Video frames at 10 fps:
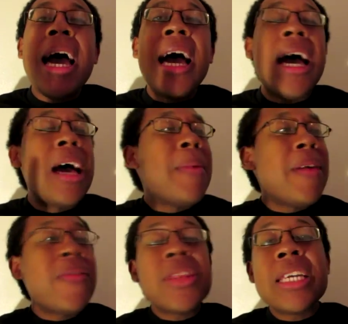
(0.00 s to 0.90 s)

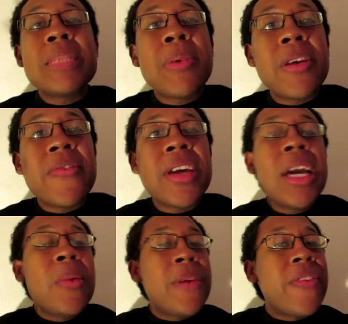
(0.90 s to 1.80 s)
Everything's perfect.
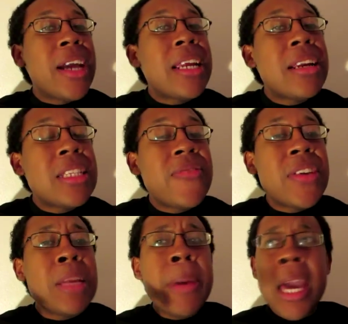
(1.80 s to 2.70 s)
We find out it's
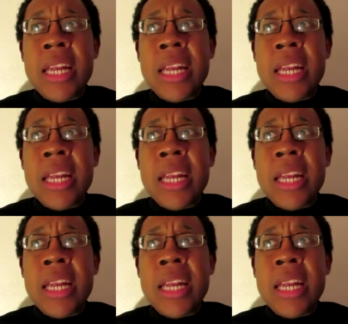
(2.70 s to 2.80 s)
Phillip.